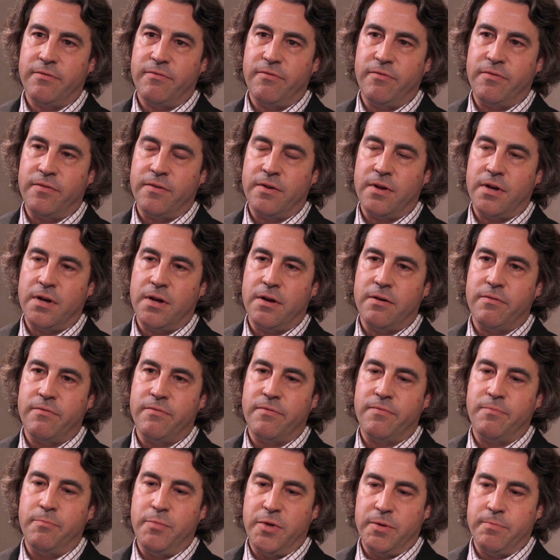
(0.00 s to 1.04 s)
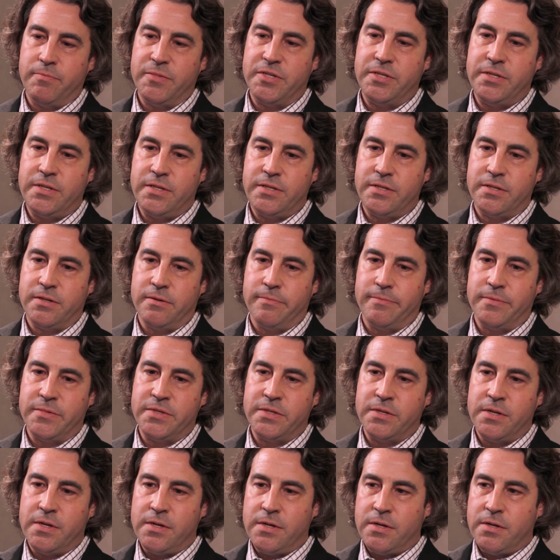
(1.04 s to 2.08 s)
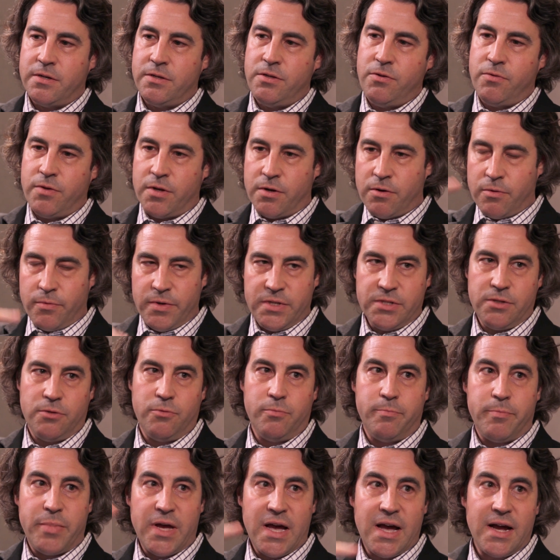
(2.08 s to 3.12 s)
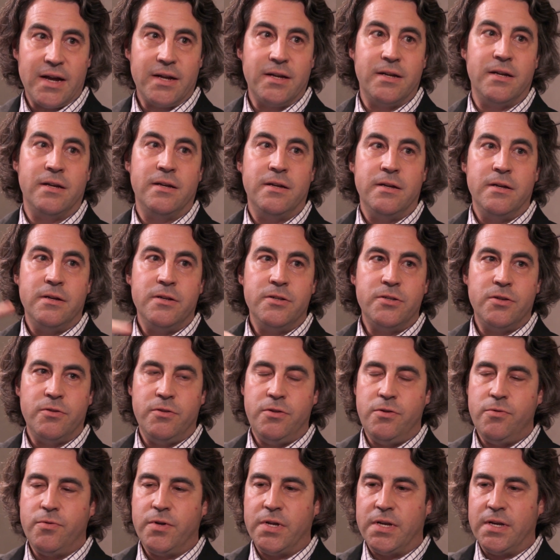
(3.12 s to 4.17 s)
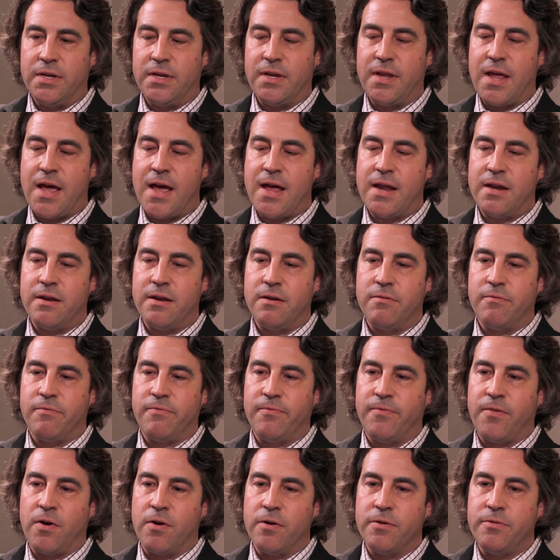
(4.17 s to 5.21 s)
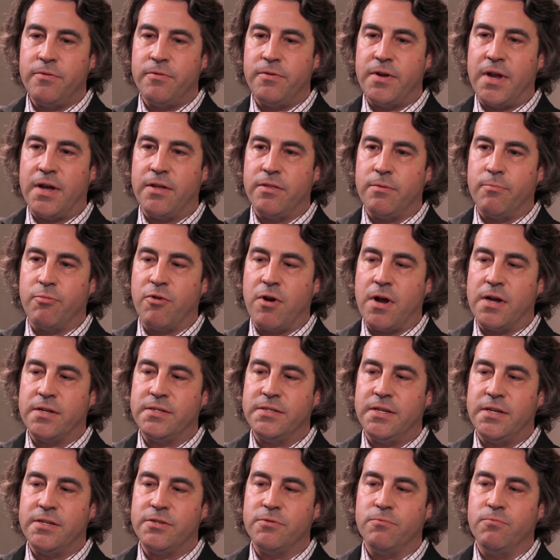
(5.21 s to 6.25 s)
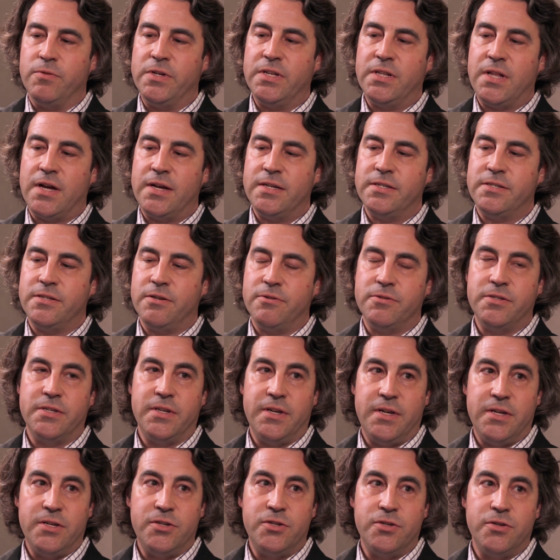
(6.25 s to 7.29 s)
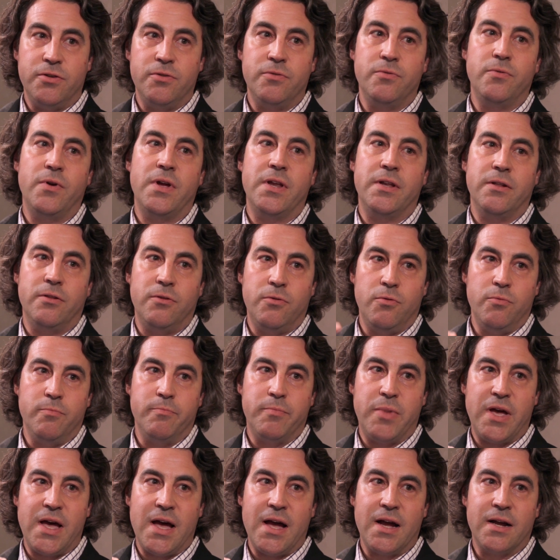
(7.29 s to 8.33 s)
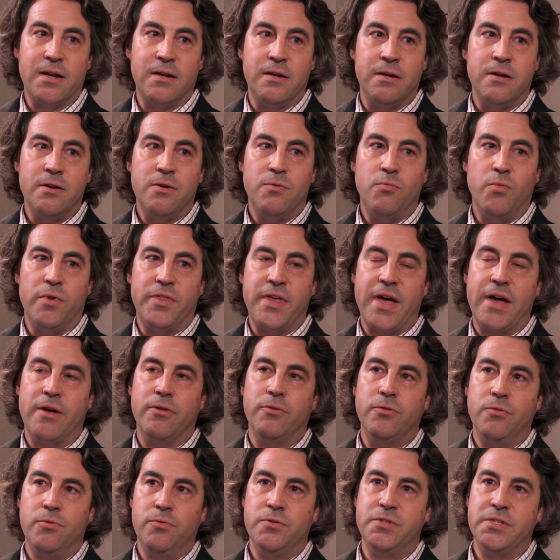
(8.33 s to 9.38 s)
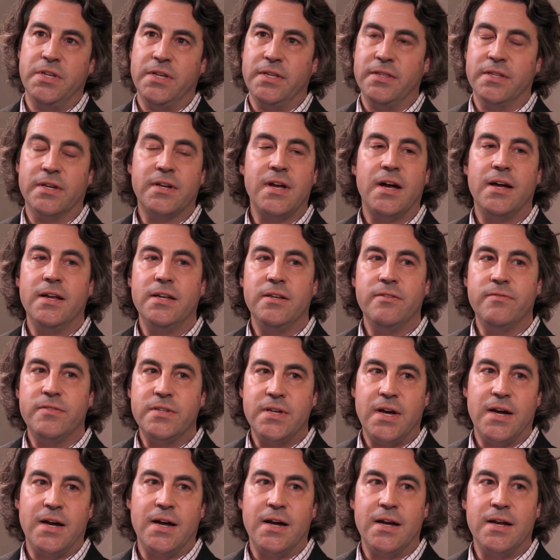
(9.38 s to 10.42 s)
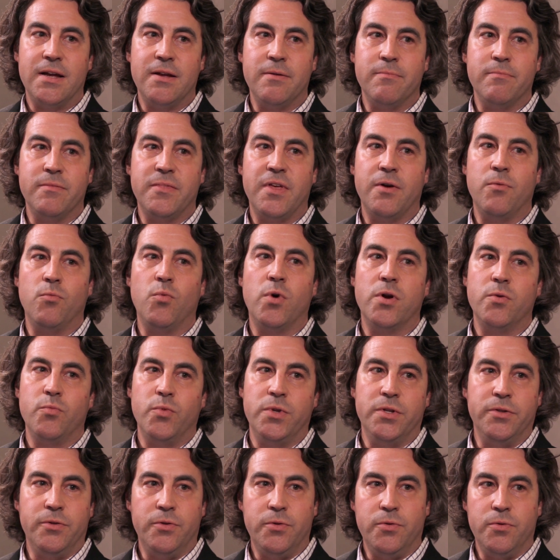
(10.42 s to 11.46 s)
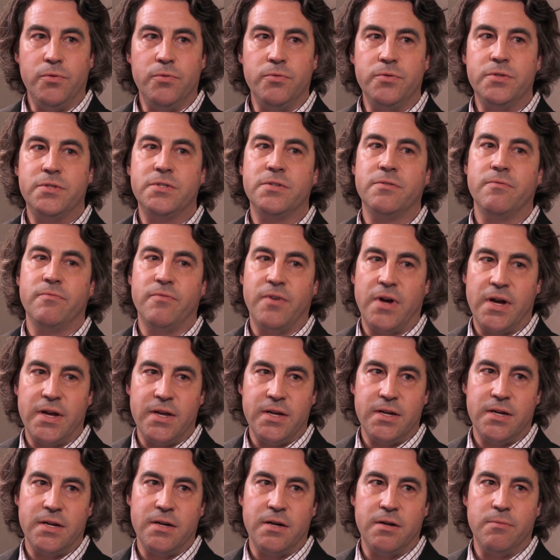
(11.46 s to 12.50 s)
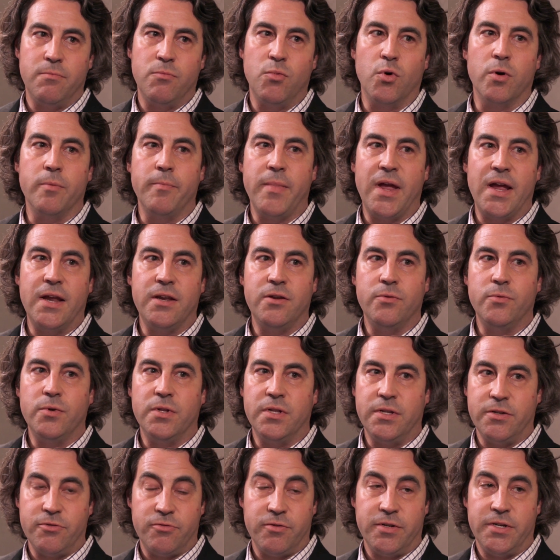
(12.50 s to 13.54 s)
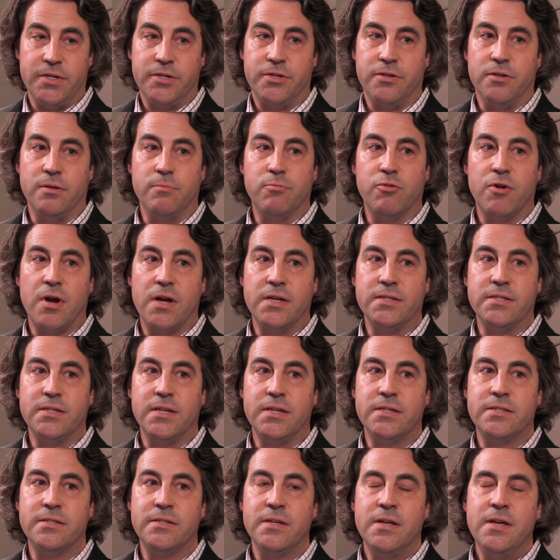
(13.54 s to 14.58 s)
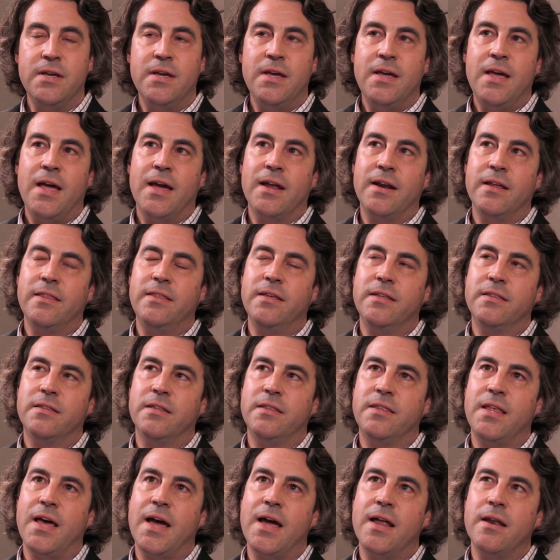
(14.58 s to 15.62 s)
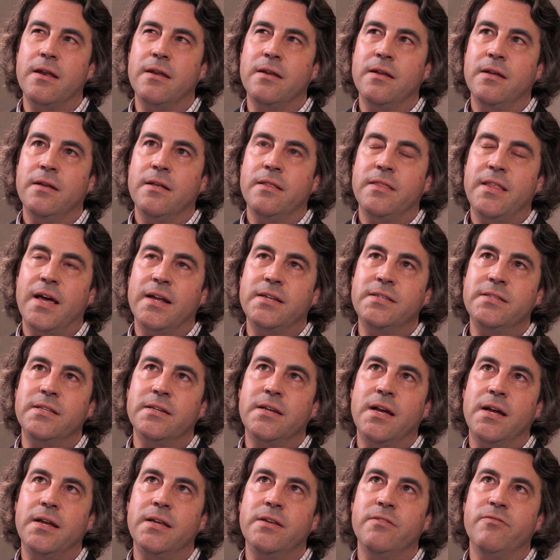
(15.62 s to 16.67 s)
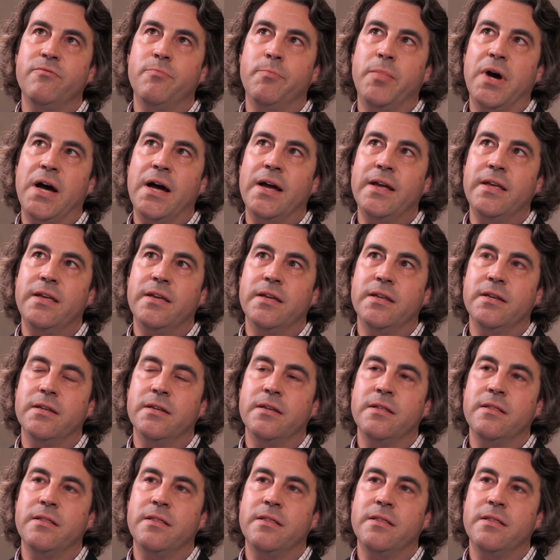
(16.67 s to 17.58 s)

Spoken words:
of BIM systems, you can always loop back. So you can get farther down the process, realize there's an issue, and loop back without losing the kind of time that one would lose via a more manual and traditional process. And I think that's the kind of buy-in